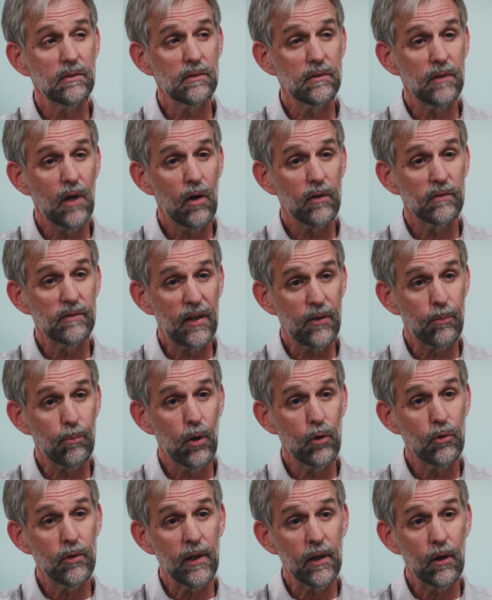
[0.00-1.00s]
less
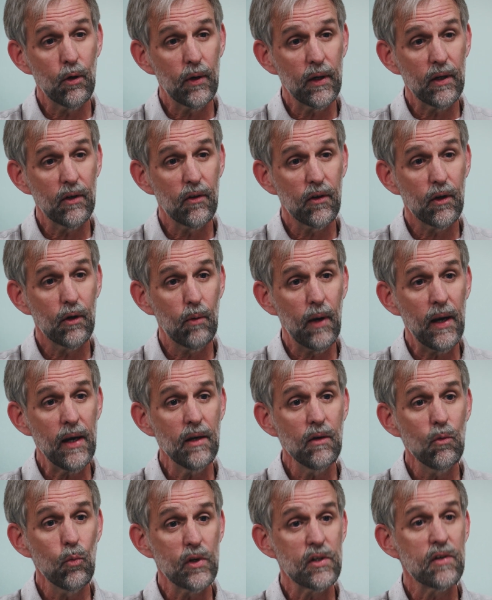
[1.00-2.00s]
protein going into the
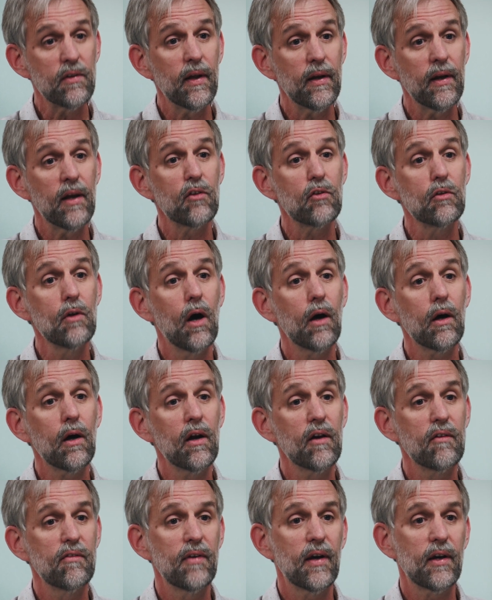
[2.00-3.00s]
grain, which then has
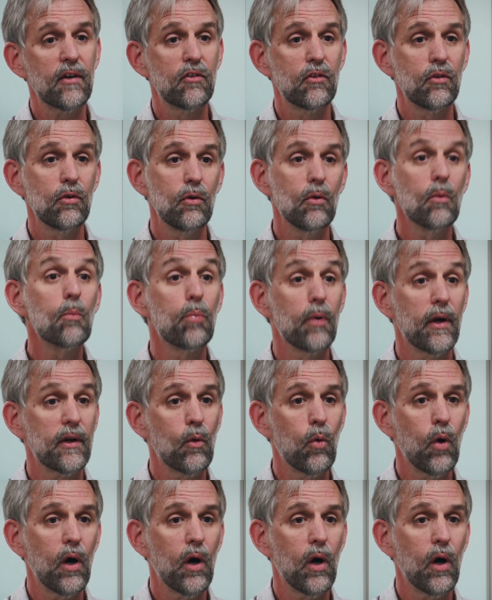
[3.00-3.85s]
knock-on effects to bread